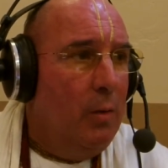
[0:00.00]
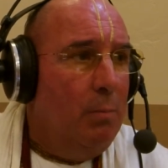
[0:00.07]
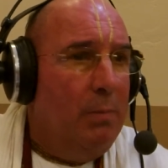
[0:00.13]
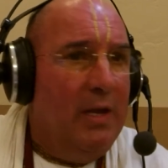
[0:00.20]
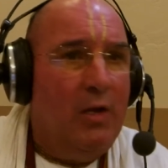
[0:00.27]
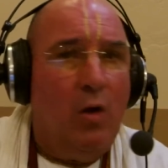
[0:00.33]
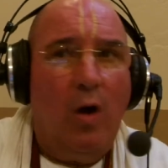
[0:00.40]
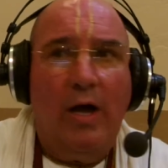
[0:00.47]

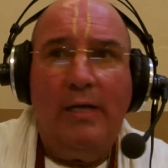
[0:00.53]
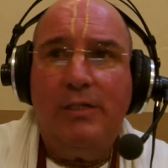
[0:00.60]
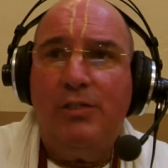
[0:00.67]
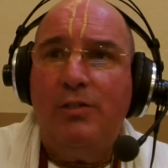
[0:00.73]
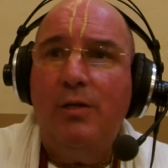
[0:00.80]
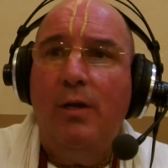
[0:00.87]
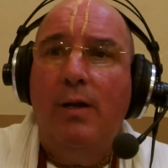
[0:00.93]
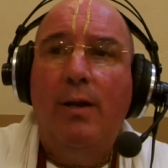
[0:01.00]

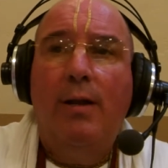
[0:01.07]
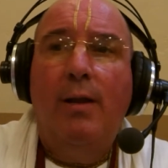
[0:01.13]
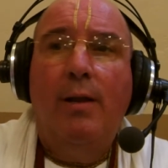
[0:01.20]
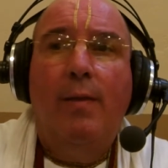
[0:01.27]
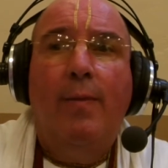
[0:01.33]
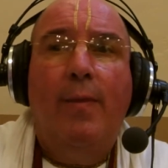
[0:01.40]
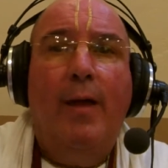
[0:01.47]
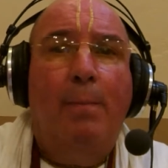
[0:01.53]
because
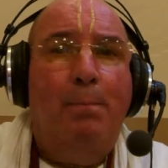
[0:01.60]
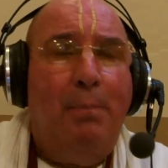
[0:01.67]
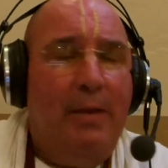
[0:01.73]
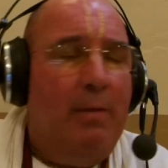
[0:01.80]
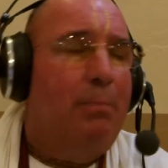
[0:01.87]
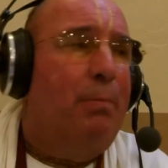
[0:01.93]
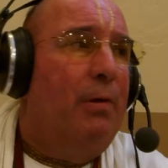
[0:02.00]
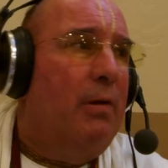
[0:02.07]
the
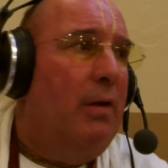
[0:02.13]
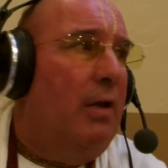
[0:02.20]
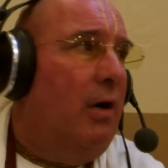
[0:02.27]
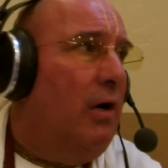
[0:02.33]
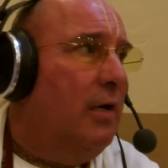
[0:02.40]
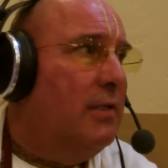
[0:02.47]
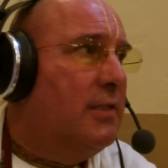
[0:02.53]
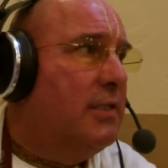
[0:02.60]
people
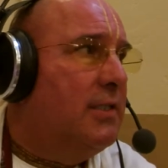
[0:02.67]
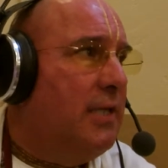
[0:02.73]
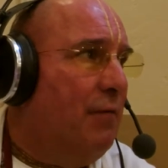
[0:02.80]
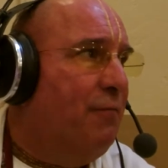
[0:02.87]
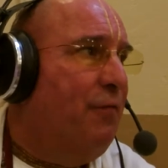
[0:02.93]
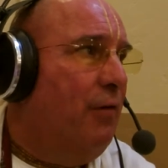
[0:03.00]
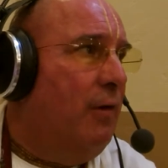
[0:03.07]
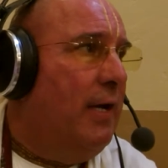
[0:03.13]
are
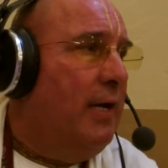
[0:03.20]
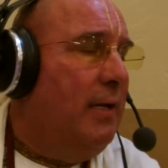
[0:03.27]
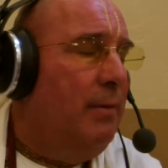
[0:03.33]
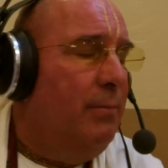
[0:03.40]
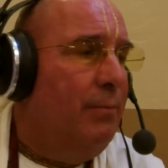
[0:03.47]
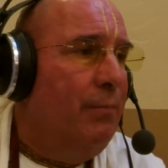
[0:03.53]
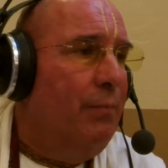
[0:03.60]
suffering